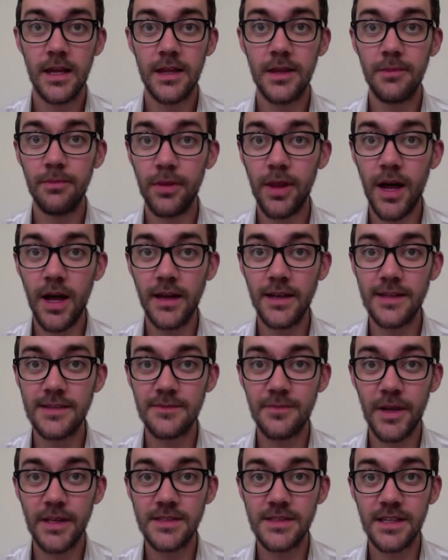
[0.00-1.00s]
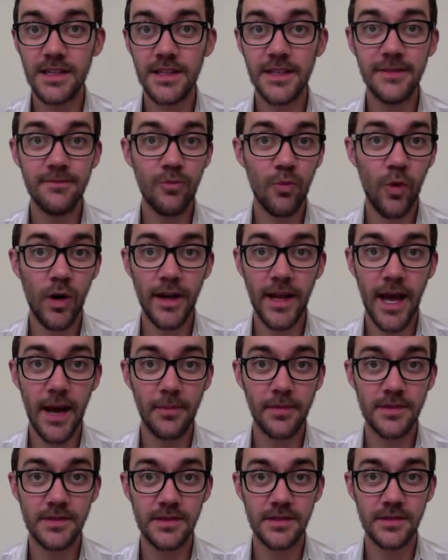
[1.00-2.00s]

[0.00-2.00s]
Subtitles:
The plot is basically what happens